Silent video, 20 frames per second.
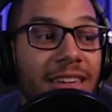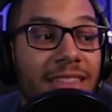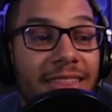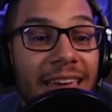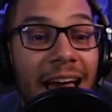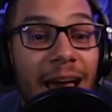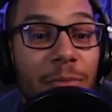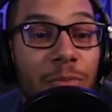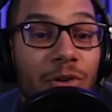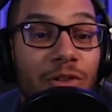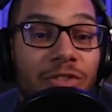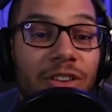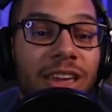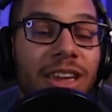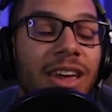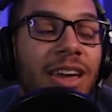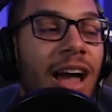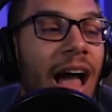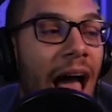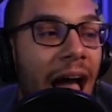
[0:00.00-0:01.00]
That
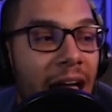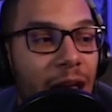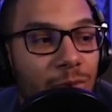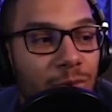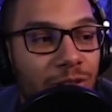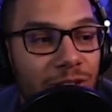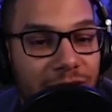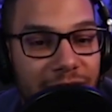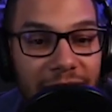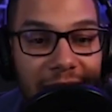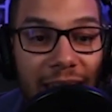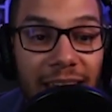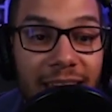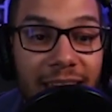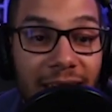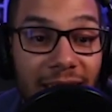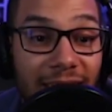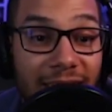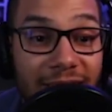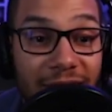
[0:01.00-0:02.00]
movie, I will say,
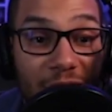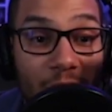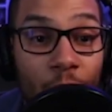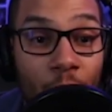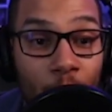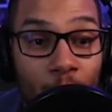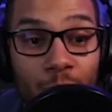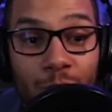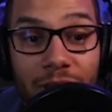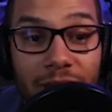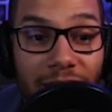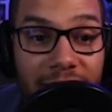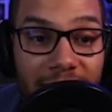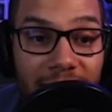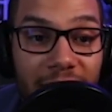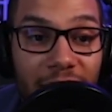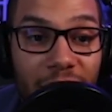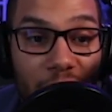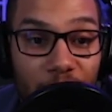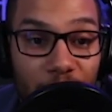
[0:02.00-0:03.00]
is the only
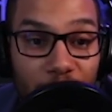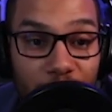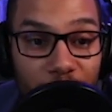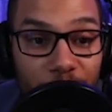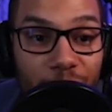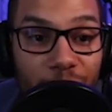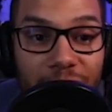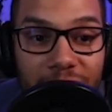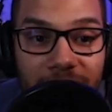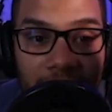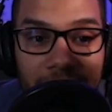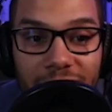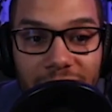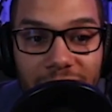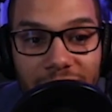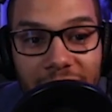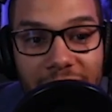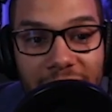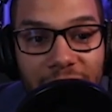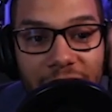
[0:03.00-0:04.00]
good
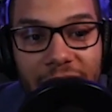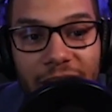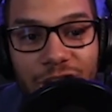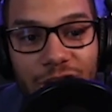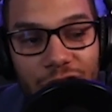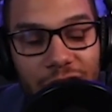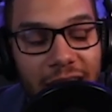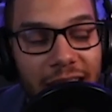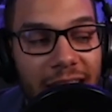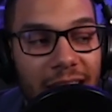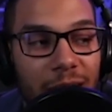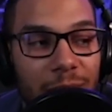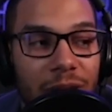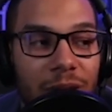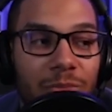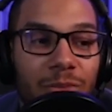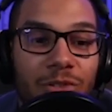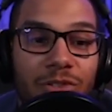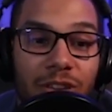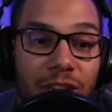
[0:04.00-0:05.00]
live action
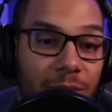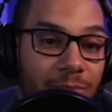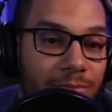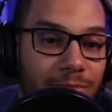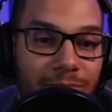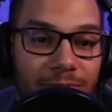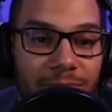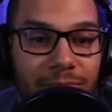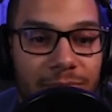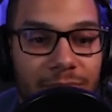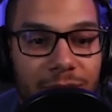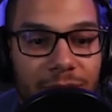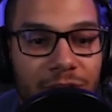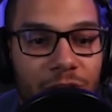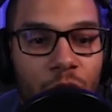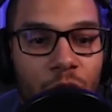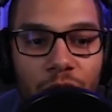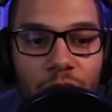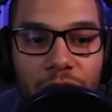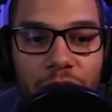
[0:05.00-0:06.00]
anime movie. It's the
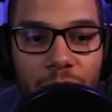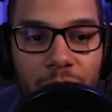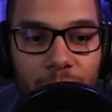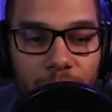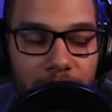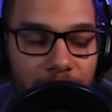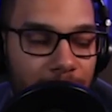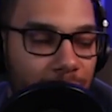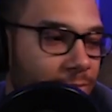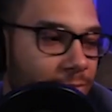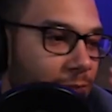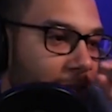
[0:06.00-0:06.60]
only good one.